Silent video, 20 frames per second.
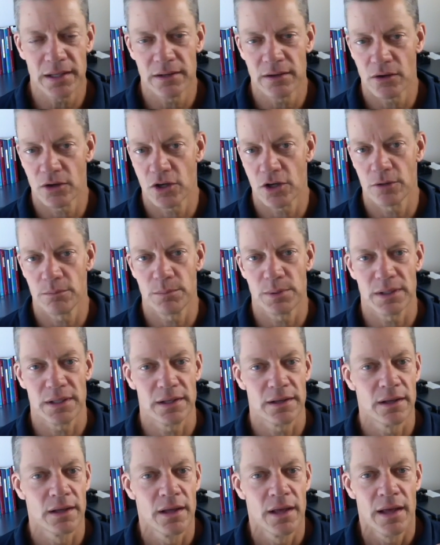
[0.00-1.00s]
it could
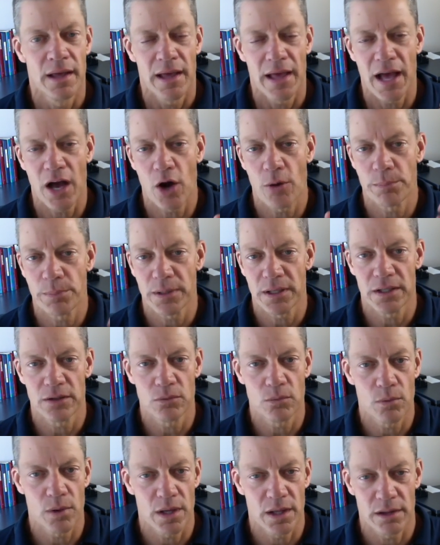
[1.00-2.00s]
be
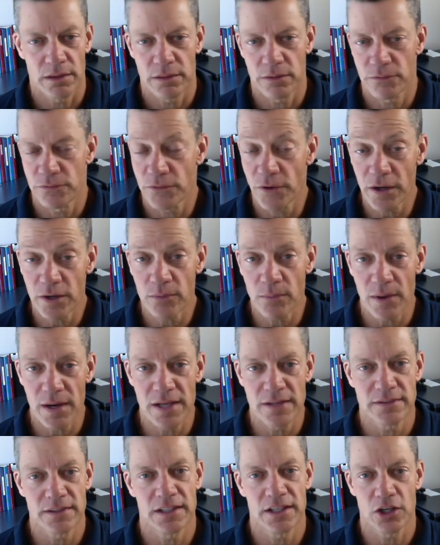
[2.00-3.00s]
helping with
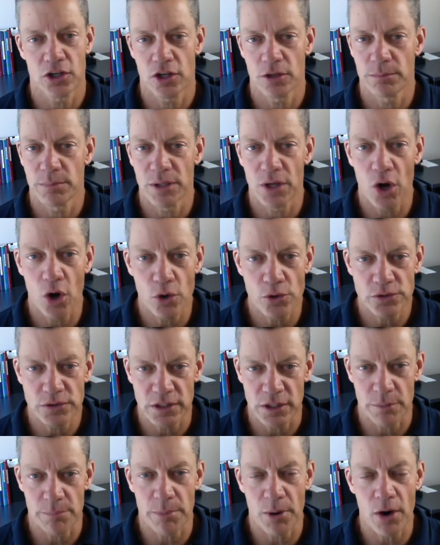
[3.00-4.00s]
fundraising, it could be
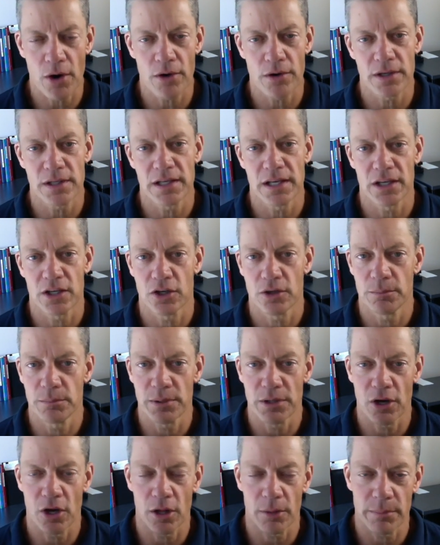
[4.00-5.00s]
hosting a party, it could
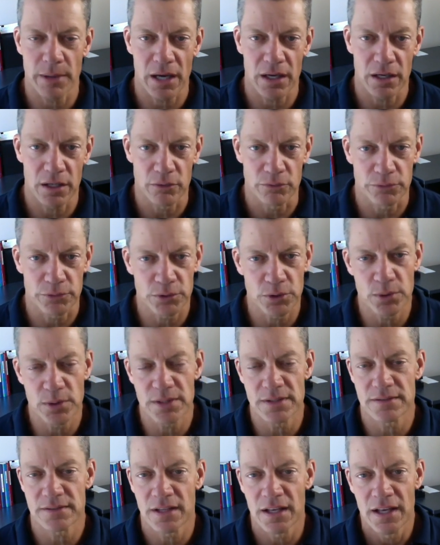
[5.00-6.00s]
be all about
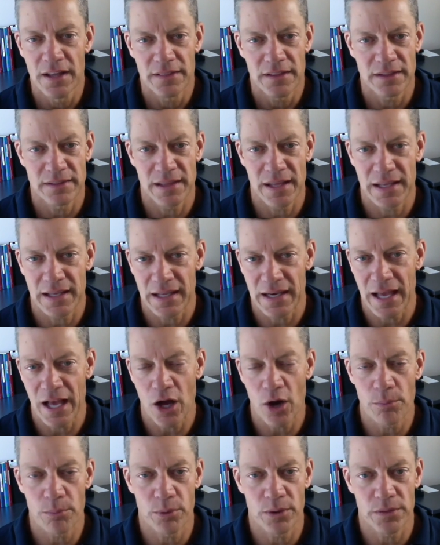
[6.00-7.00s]
influence that they could
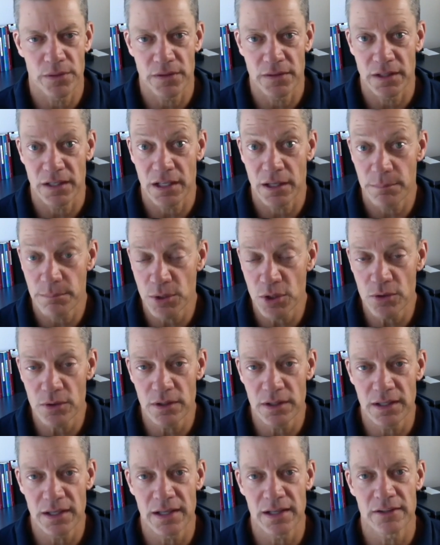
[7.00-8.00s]
help with in the
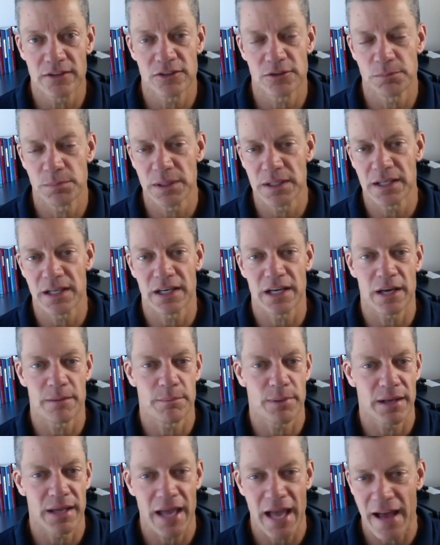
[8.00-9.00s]
community, speaking on
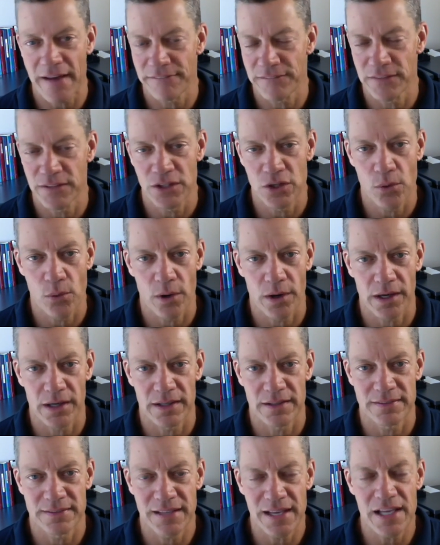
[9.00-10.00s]
behalf of the
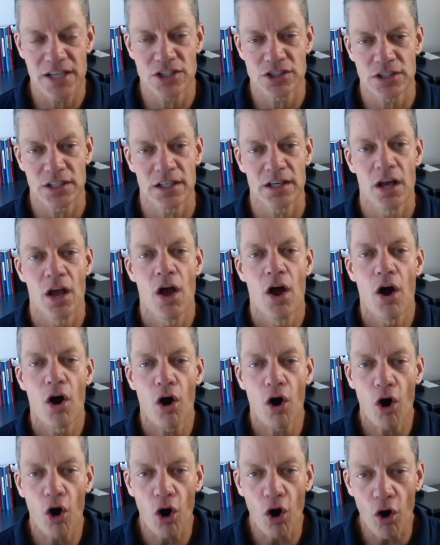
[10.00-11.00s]
organization,
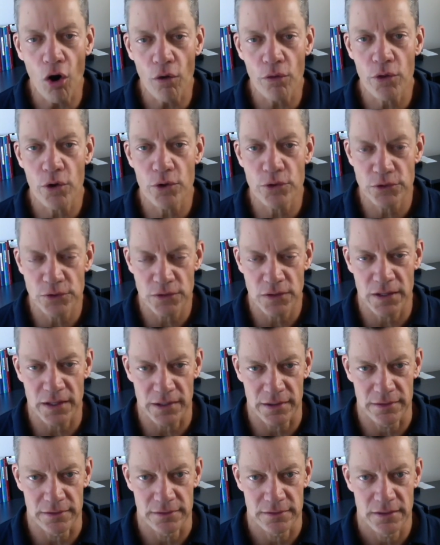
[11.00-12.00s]
all those
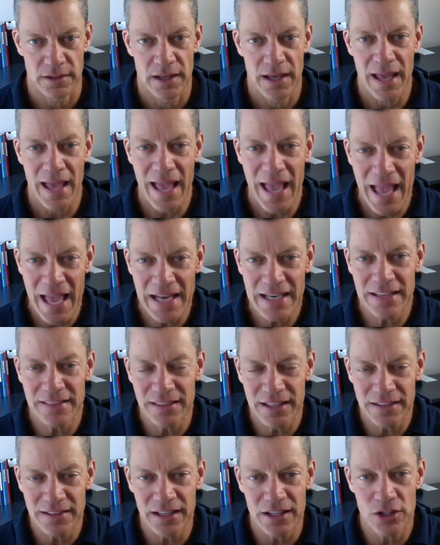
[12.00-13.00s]
things.
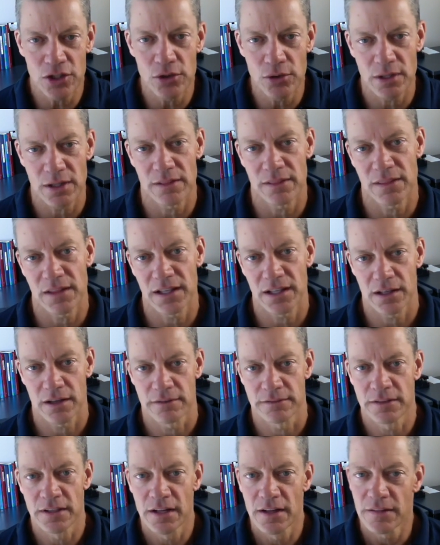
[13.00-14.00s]
Anything that you can think
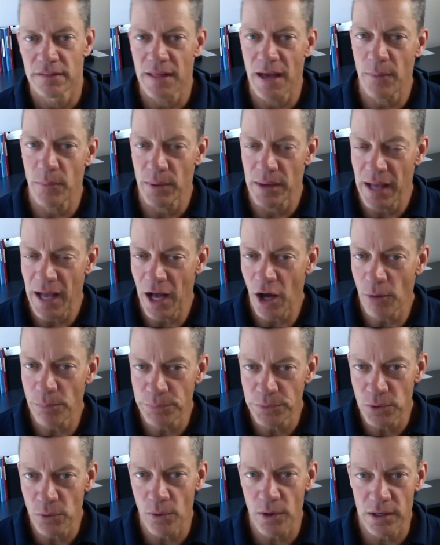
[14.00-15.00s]
of that would help
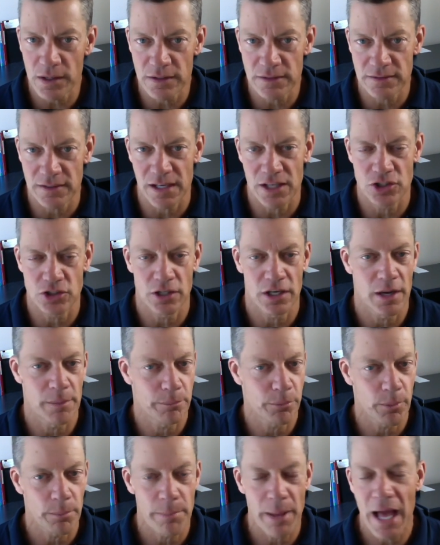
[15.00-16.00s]
the organization and
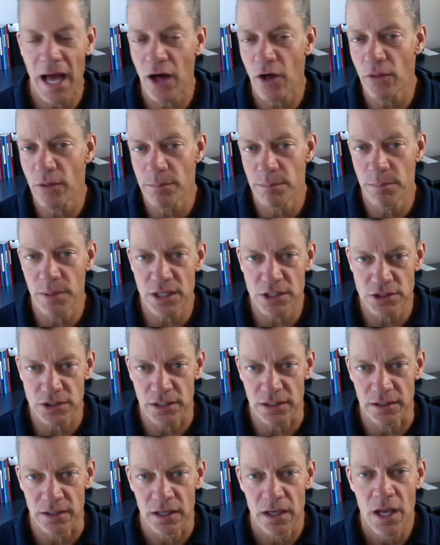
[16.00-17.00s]
propel the
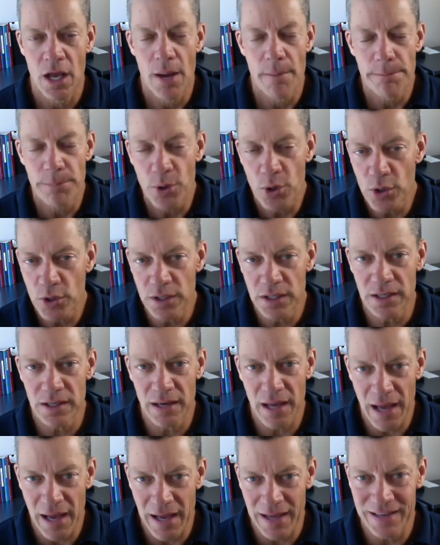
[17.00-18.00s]
mission, put it
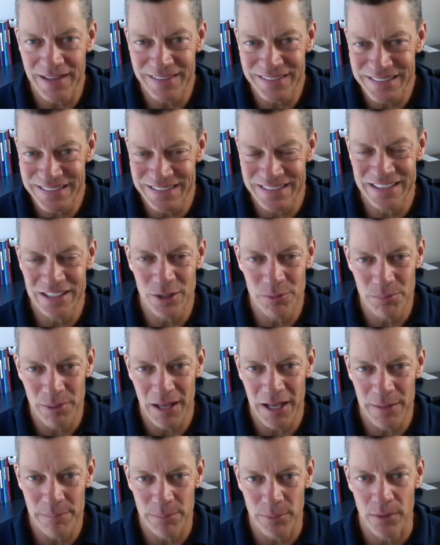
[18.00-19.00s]
on a sheet of
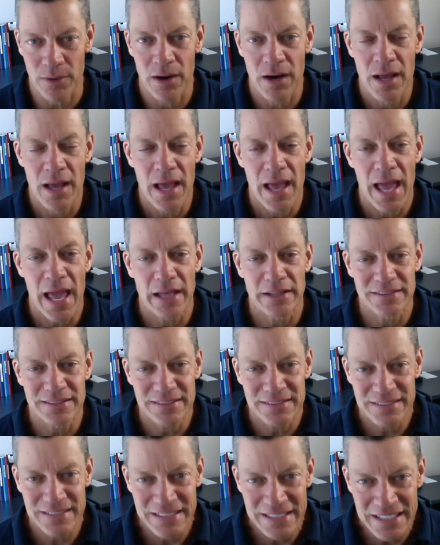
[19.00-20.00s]
paper
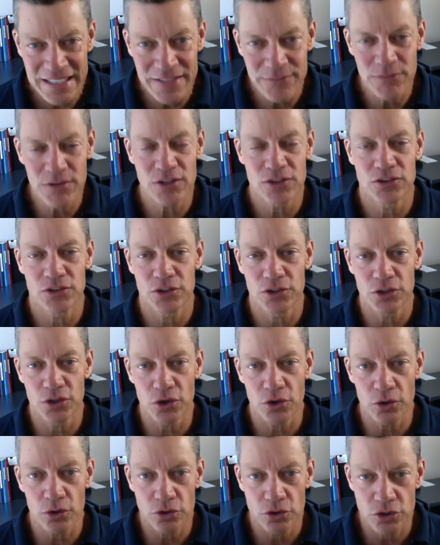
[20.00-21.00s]
and give it to
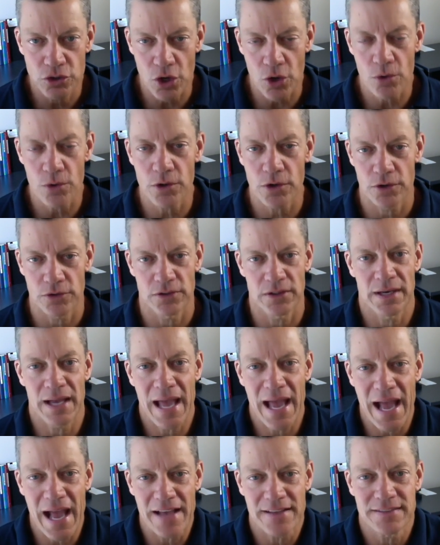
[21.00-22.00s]
your donors and
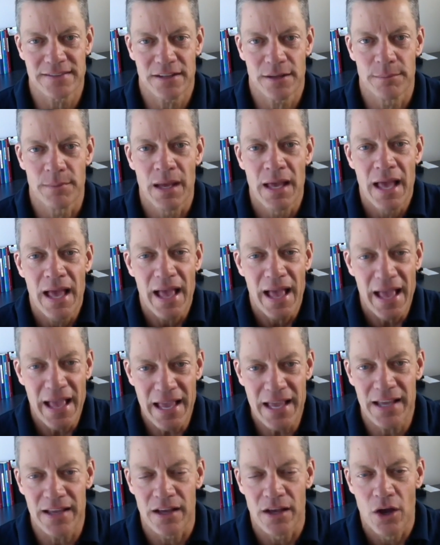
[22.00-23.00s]
ask them,
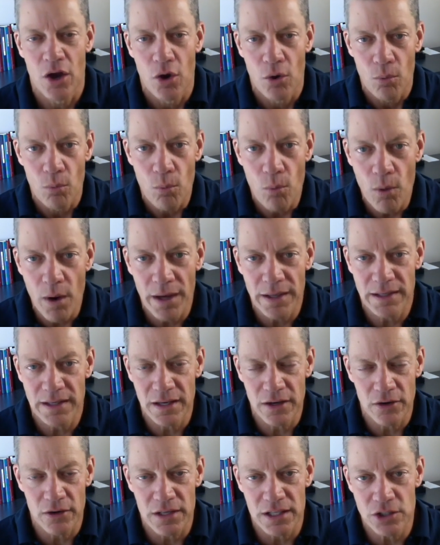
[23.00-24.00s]
hey, what
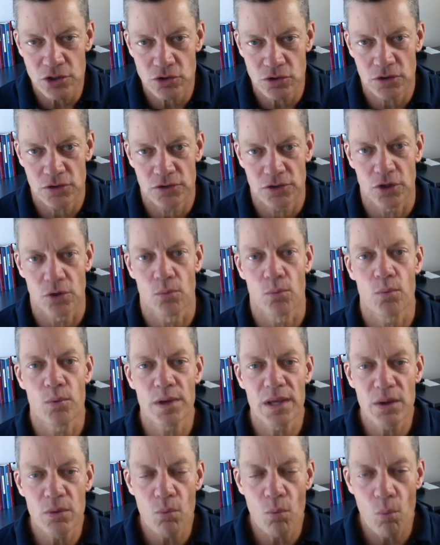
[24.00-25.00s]
here interests you?
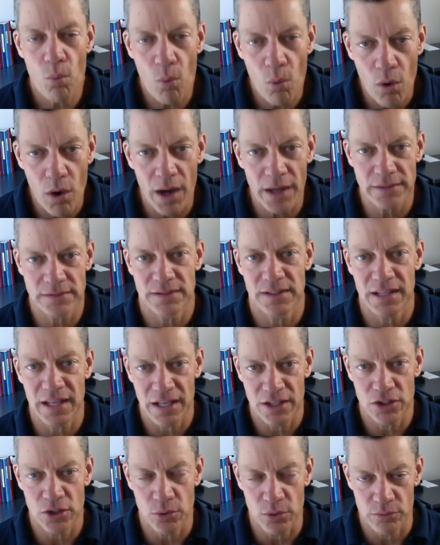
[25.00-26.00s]
We want to
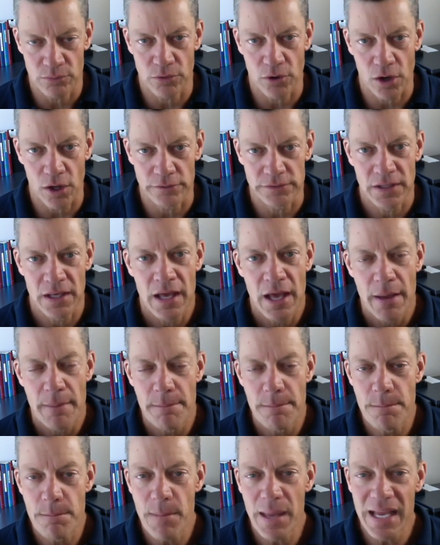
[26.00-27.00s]
get you involved.
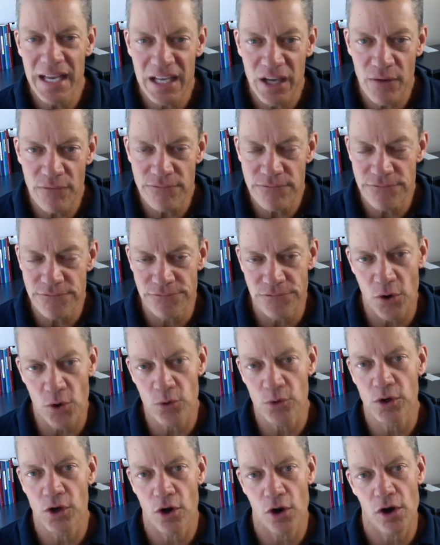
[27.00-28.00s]
Make a
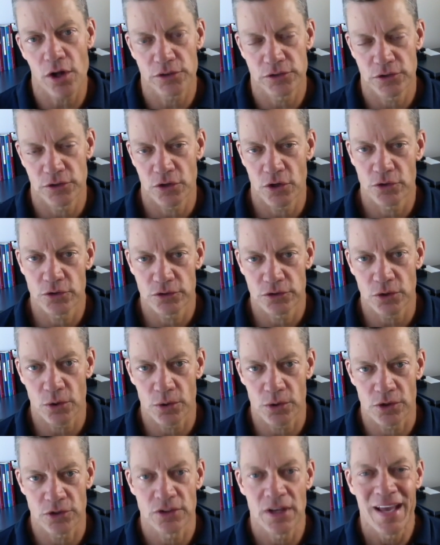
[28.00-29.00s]
phone call to those
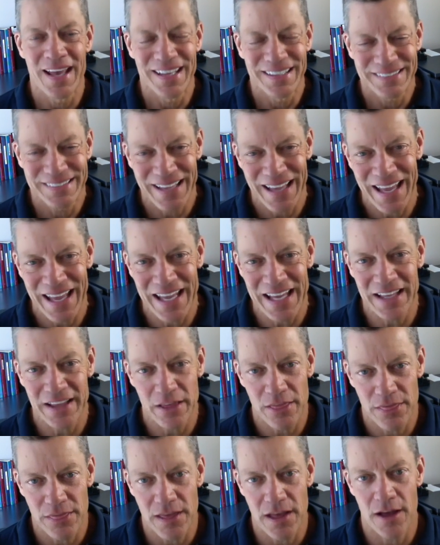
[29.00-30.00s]
donors. Take
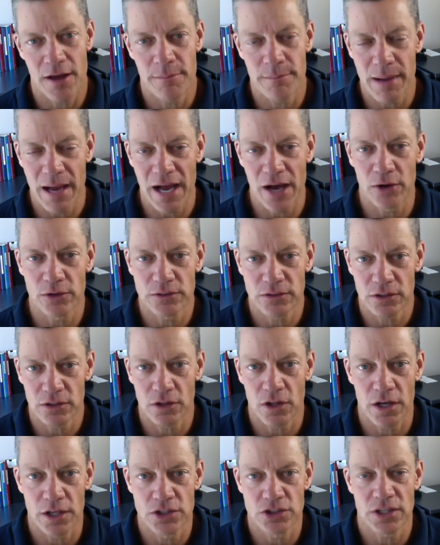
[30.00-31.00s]
them out to
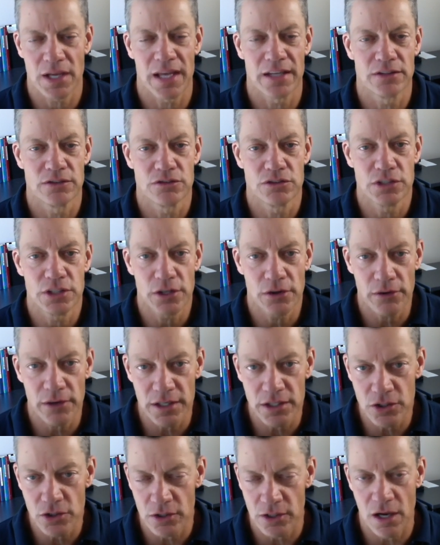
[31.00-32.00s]
lunch, and
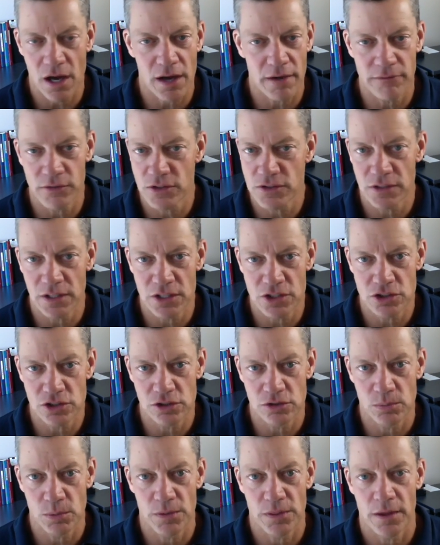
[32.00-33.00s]
during your
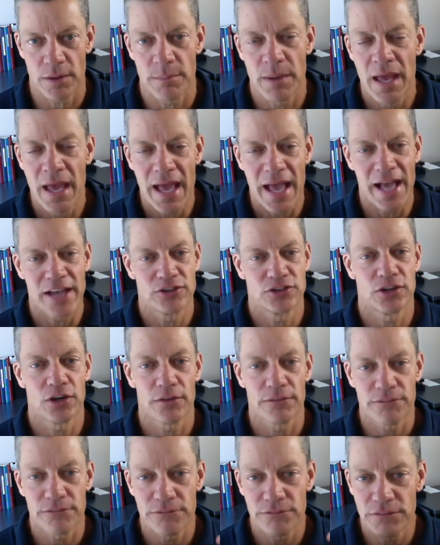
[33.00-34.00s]
conversations with them, as you're
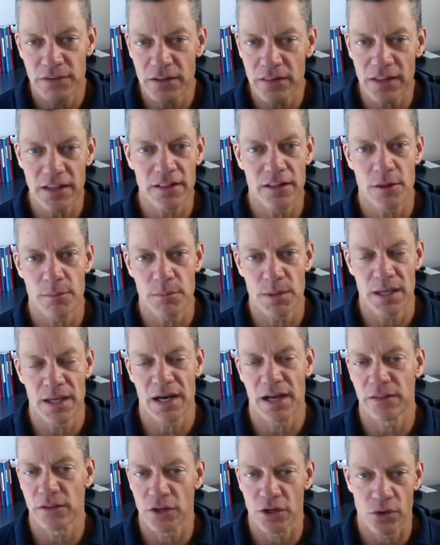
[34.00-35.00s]
filling them in
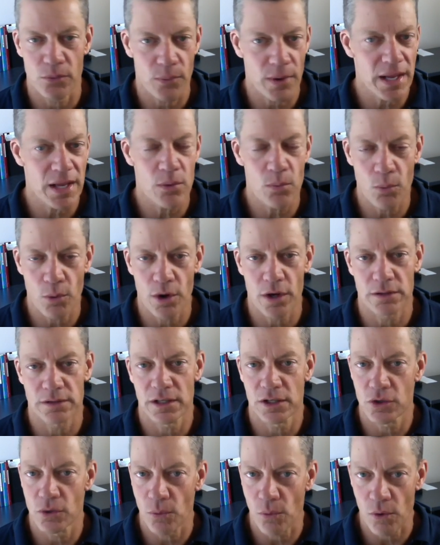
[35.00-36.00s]
on the great work that
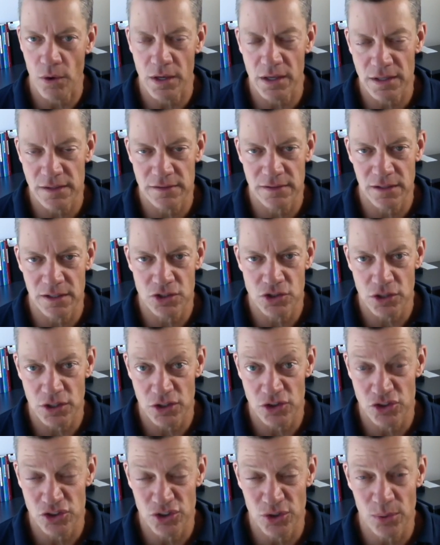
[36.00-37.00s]
your organization
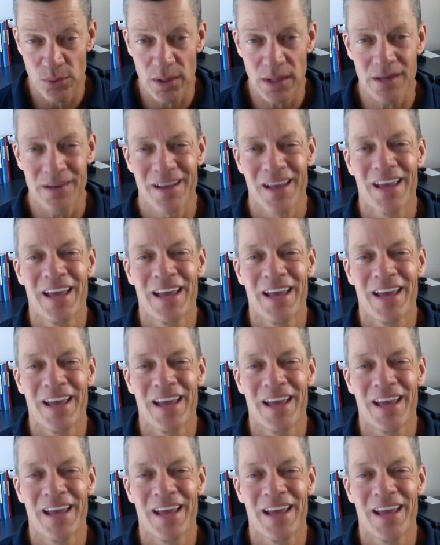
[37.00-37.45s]
is doing,